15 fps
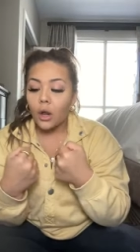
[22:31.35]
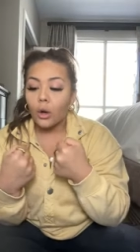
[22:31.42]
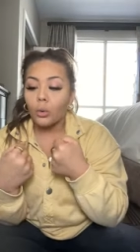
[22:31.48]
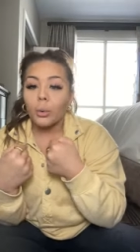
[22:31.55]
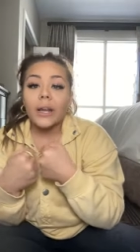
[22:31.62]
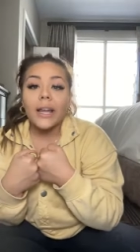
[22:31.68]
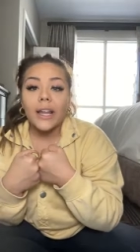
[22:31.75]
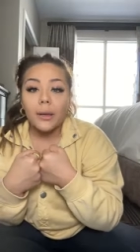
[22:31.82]

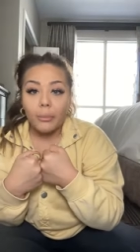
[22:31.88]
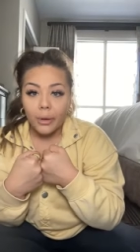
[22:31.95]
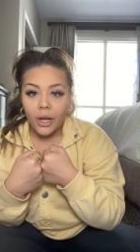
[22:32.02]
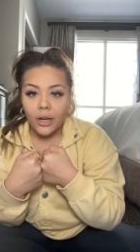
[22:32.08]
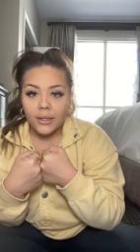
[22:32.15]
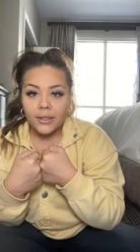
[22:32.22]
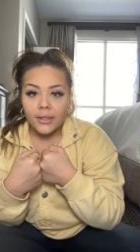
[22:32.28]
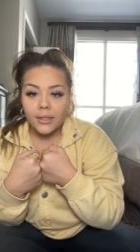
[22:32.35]
reading
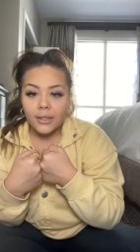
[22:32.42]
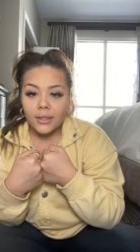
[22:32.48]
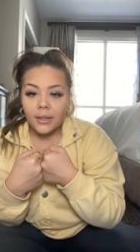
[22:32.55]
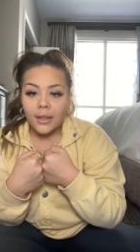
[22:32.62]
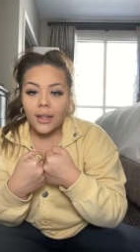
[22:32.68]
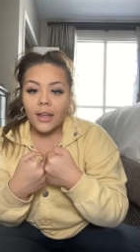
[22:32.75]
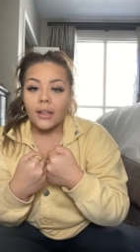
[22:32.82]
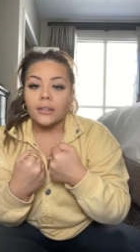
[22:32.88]
books,
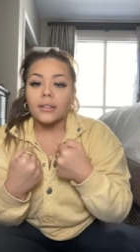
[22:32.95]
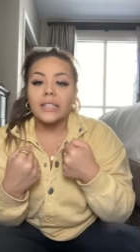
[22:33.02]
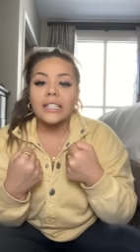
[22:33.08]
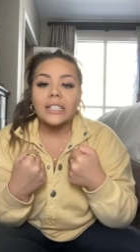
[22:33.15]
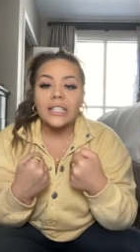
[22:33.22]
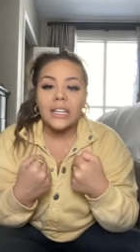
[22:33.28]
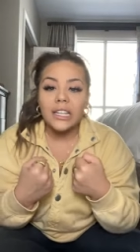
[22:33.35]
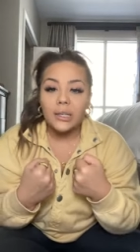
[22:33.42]

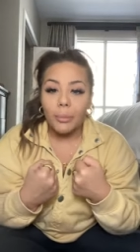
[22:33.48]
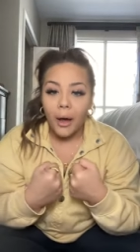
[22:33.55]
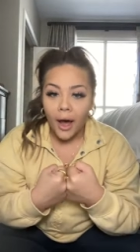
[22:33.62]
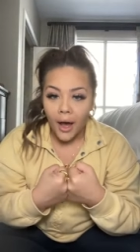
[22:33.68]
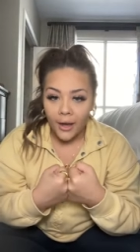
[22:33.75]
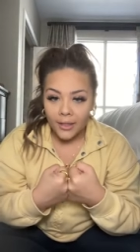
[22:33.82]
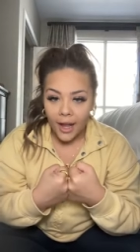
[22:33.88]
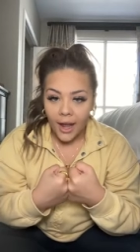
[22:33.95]
listening to
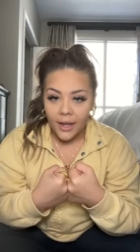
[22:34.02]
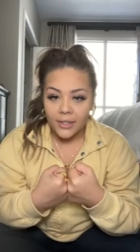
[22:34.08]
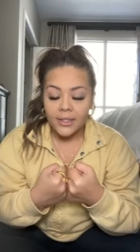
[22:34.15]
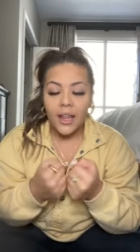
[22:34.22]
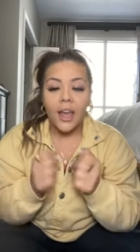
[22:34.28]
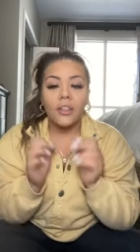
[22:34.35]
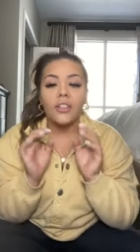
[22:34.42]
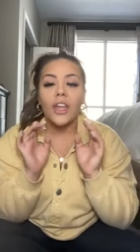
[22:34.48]
podcasts.